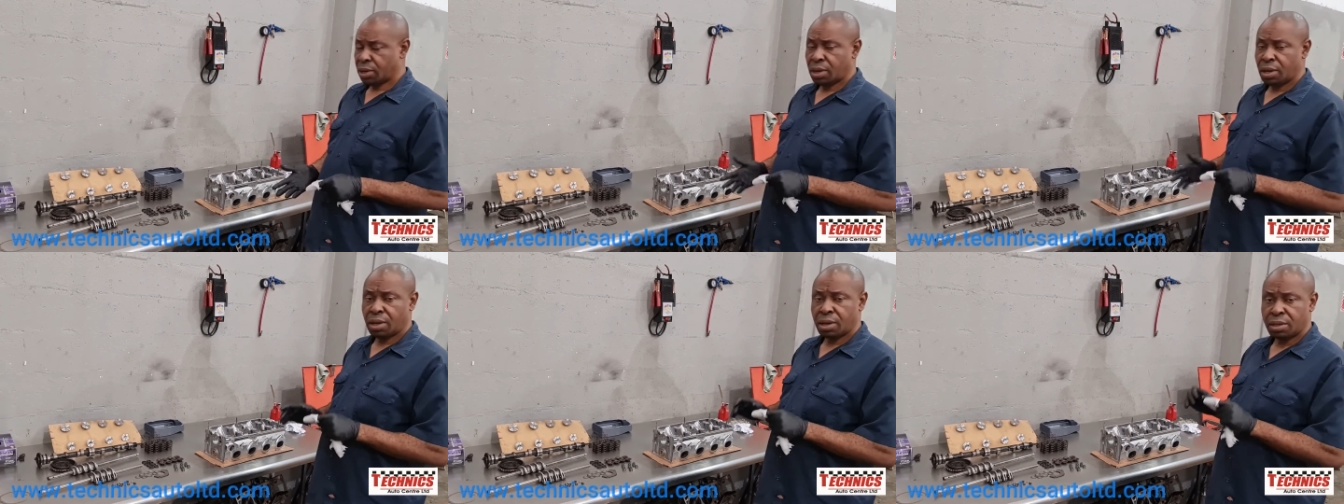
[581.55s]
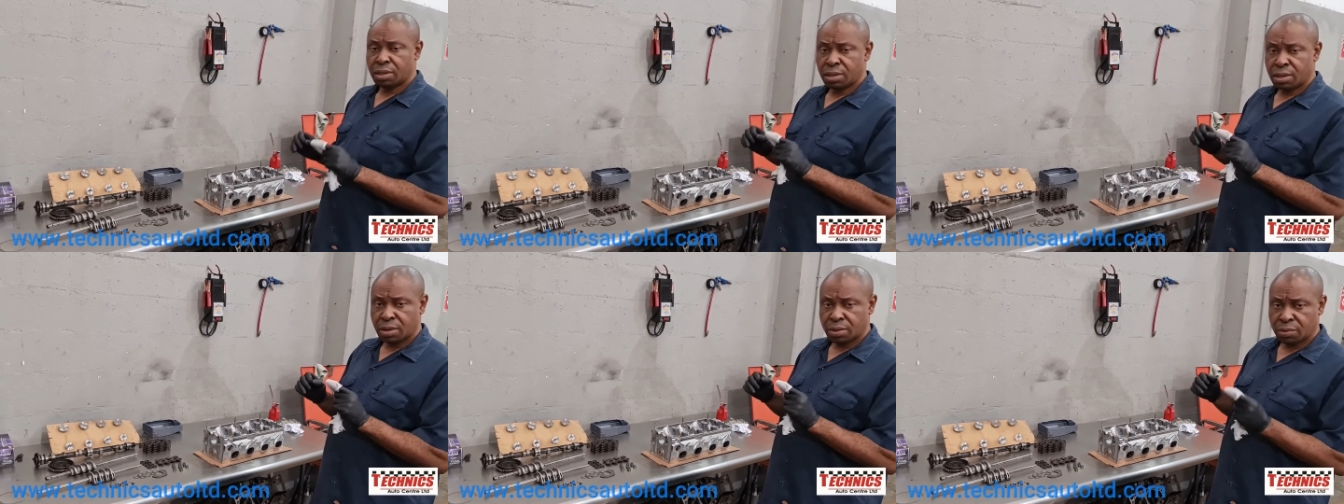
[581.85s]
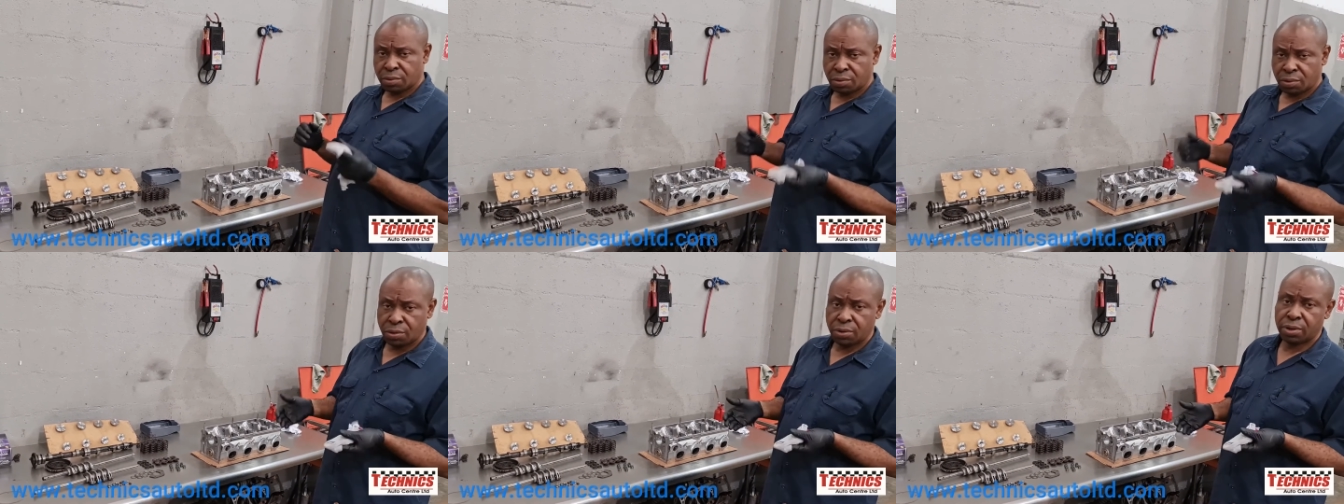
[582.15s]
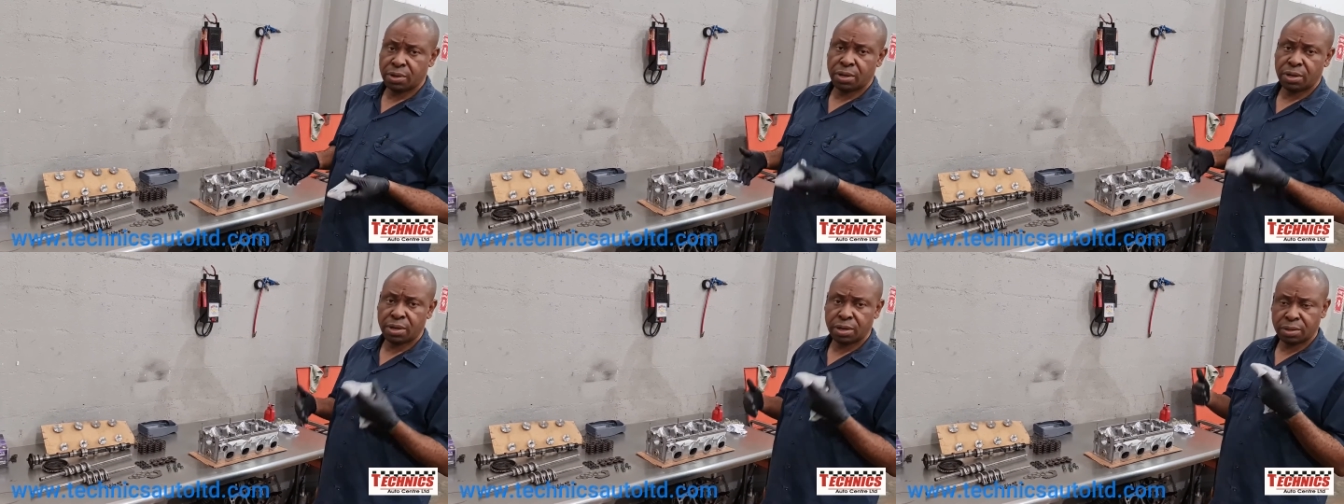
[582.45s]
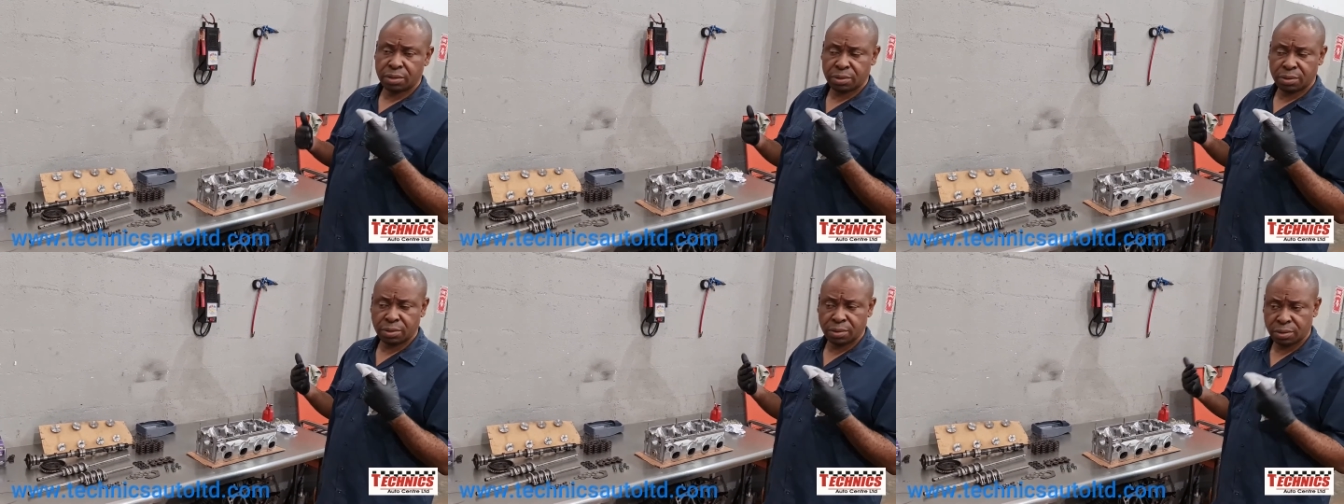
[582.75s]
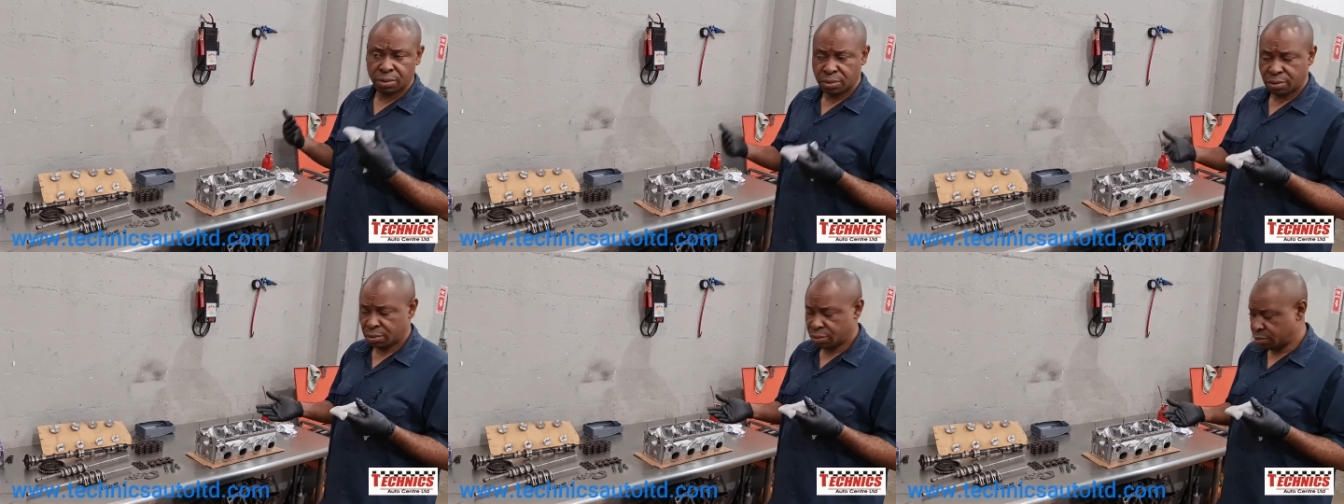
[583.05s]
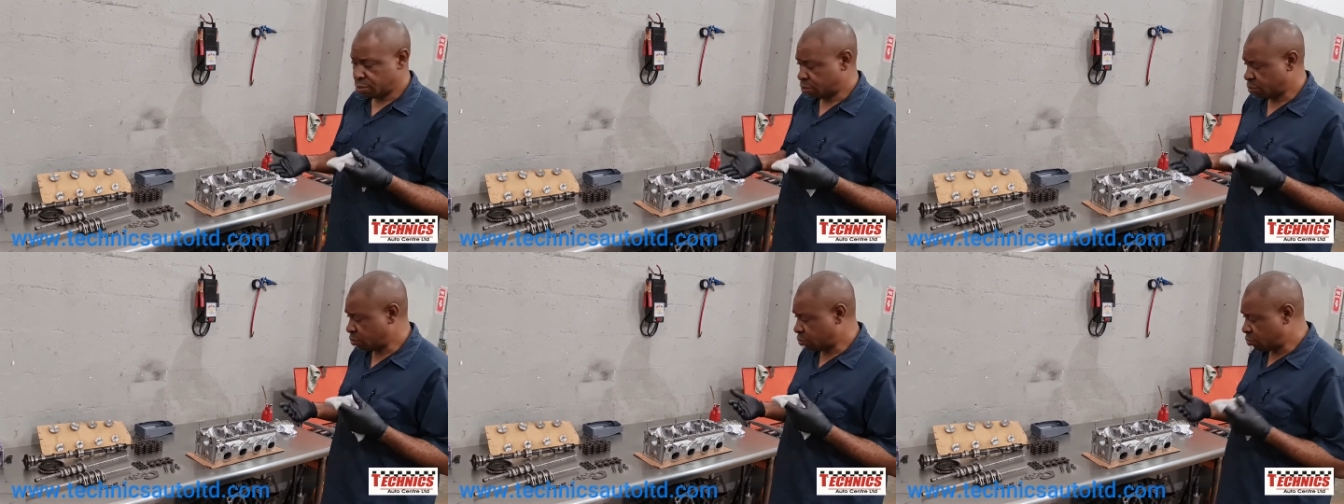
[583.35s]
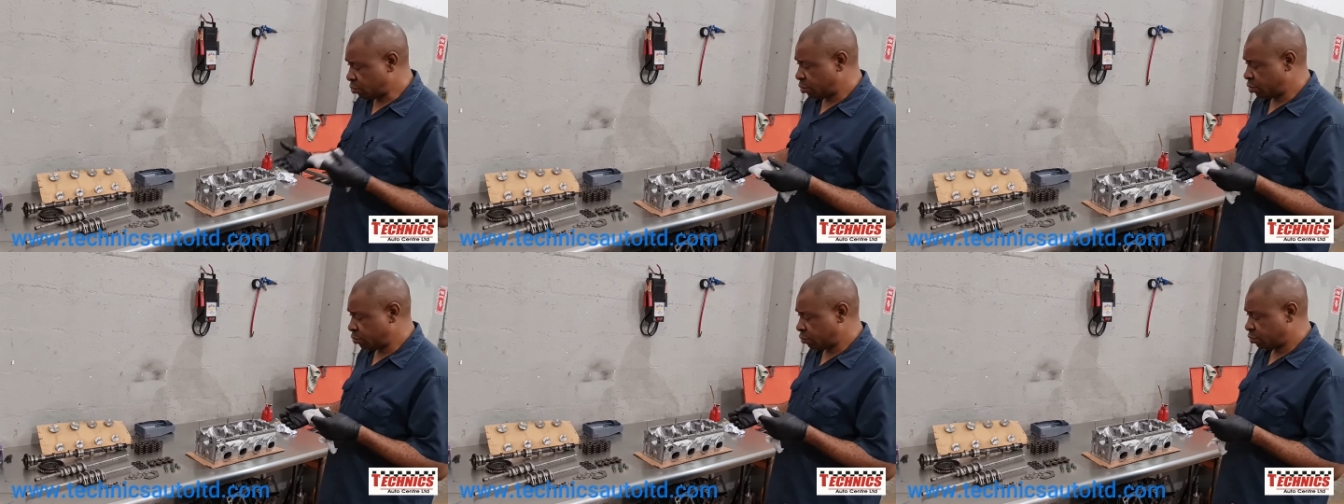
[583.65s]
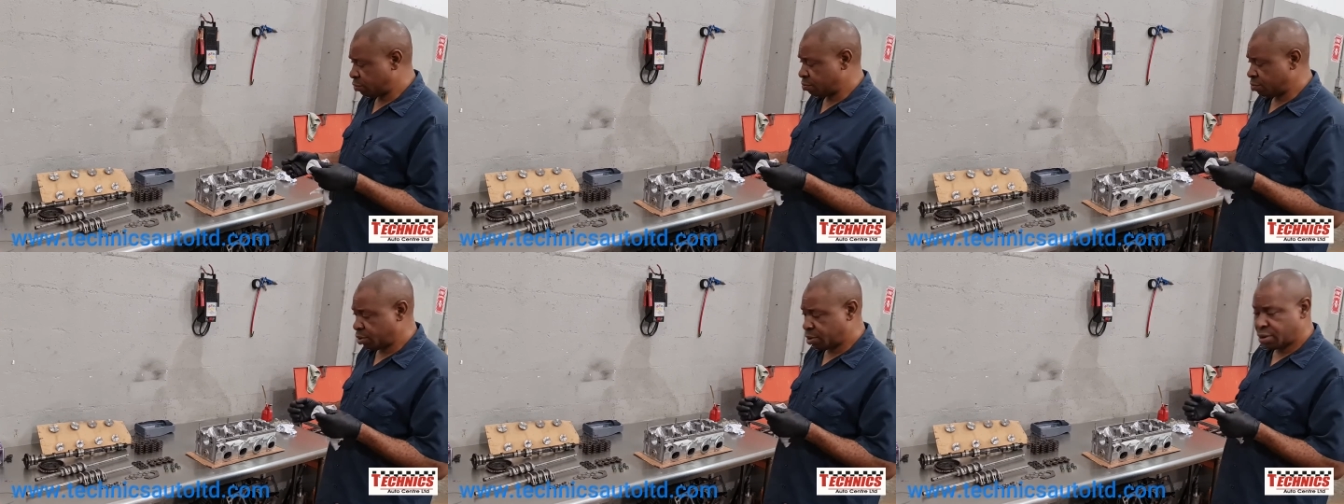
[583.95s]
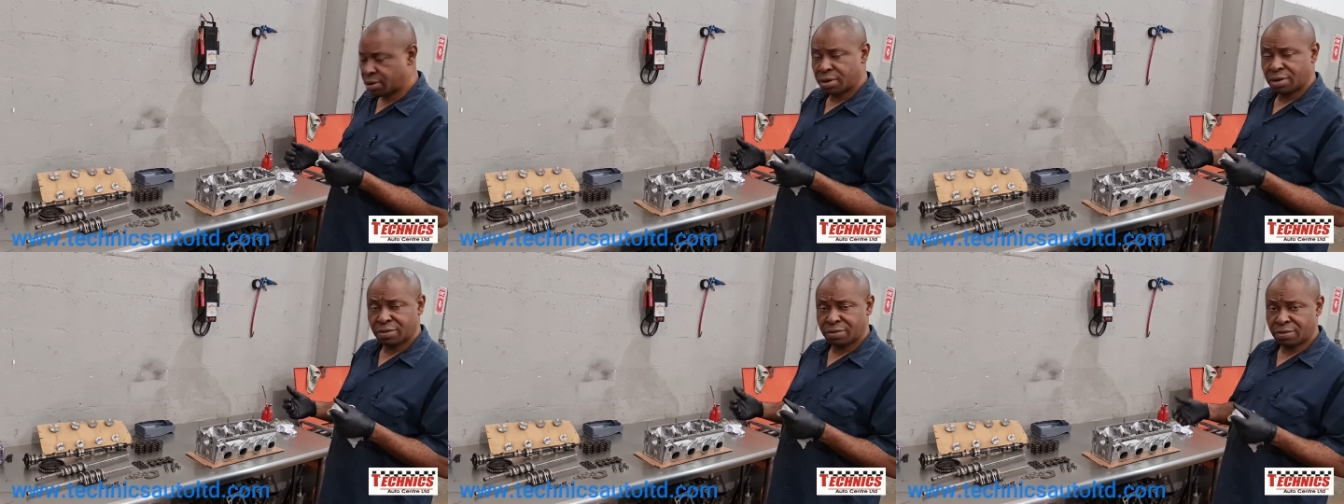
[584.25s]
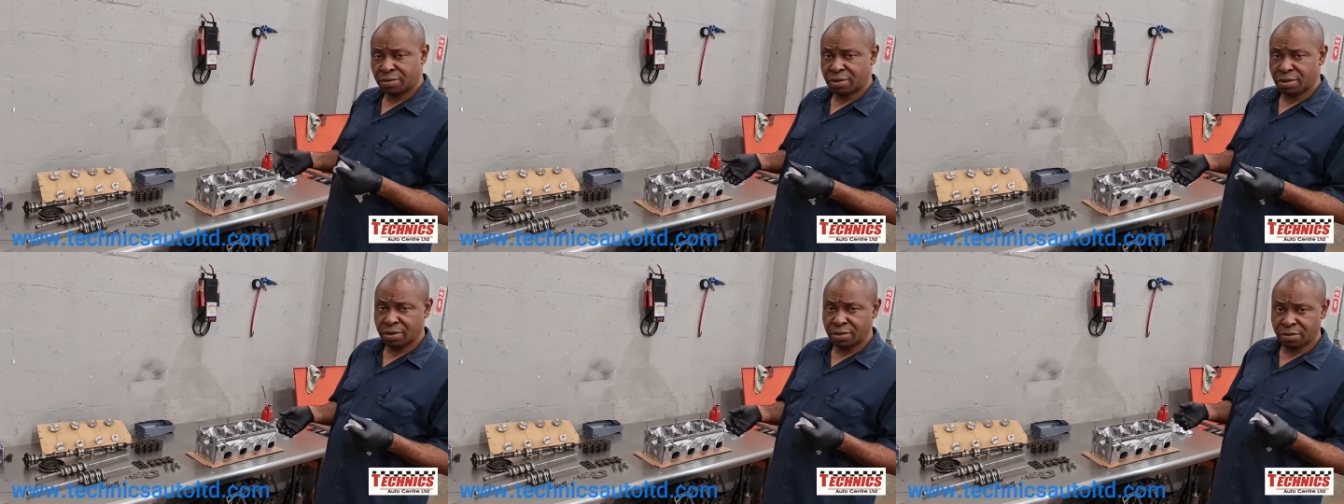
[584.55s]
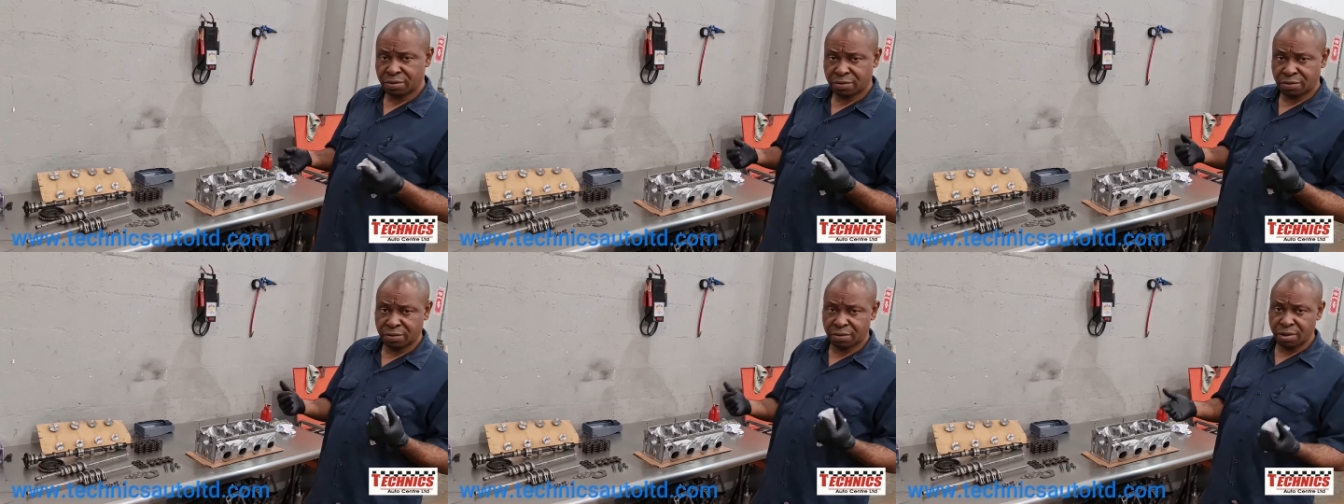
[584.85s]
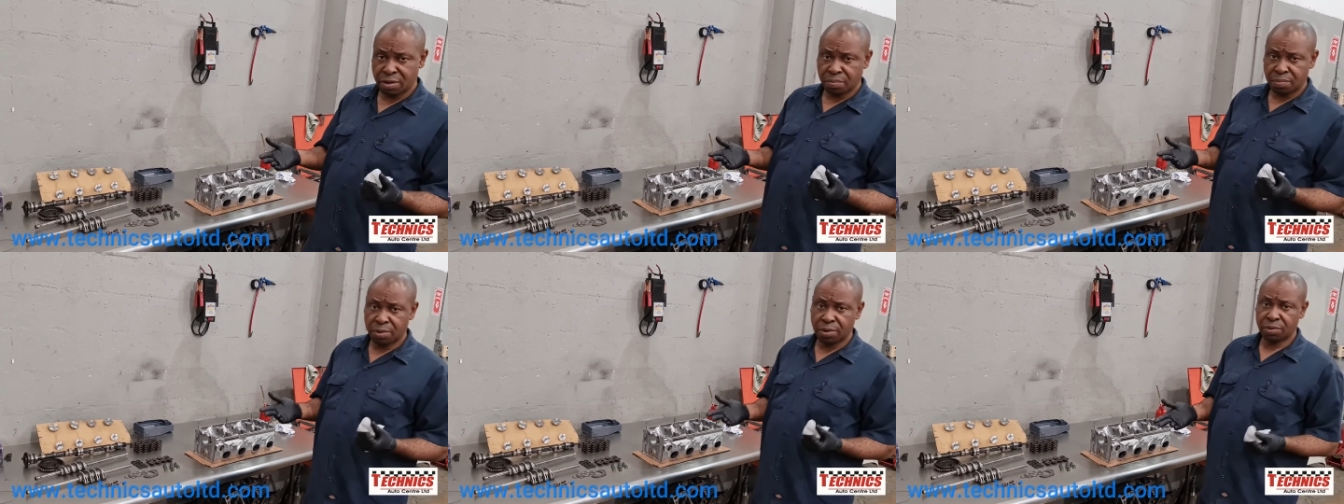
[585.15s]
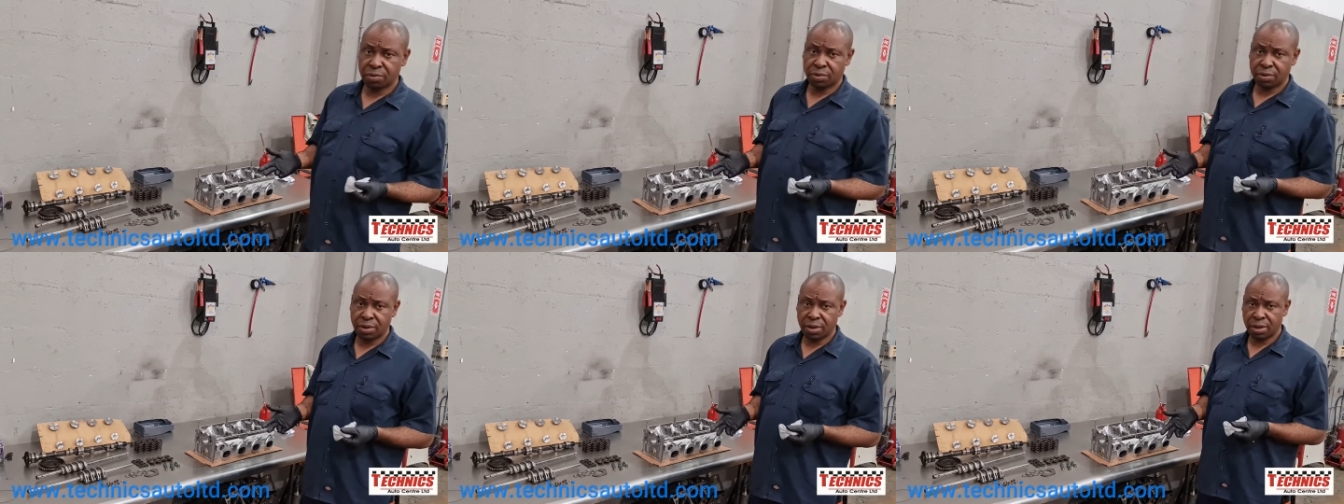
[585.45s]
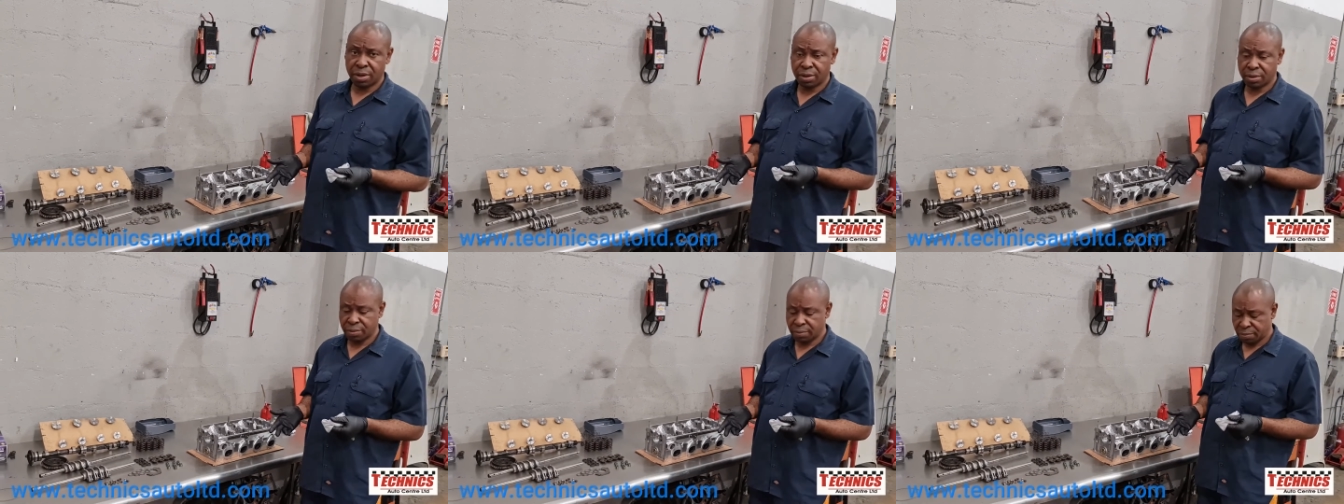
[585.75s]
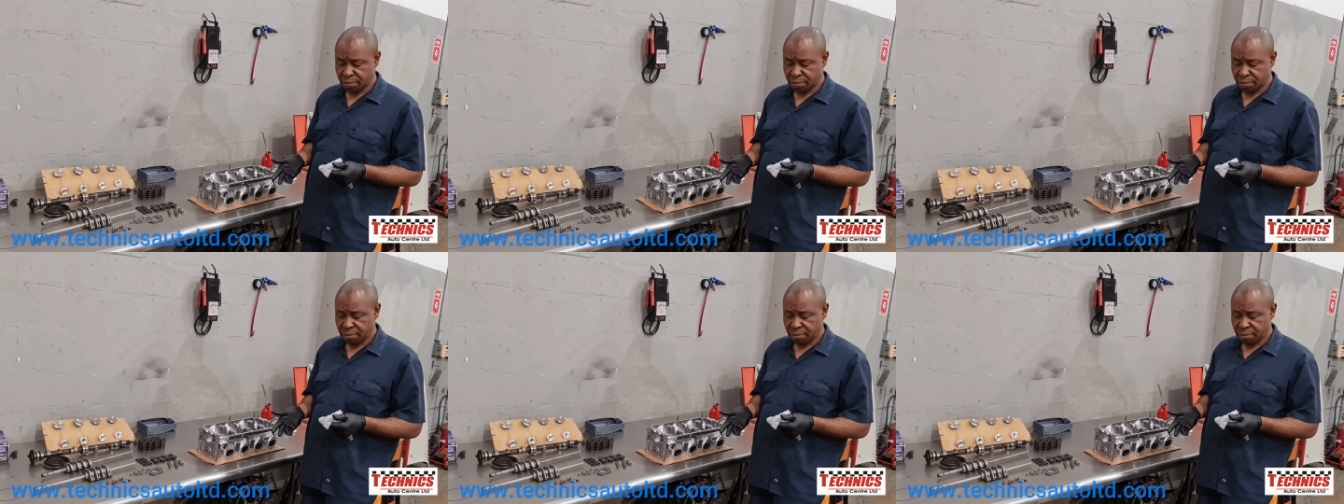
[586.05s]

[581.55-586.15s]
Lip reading: and not oily and, you know, greasy because things slip out your hand.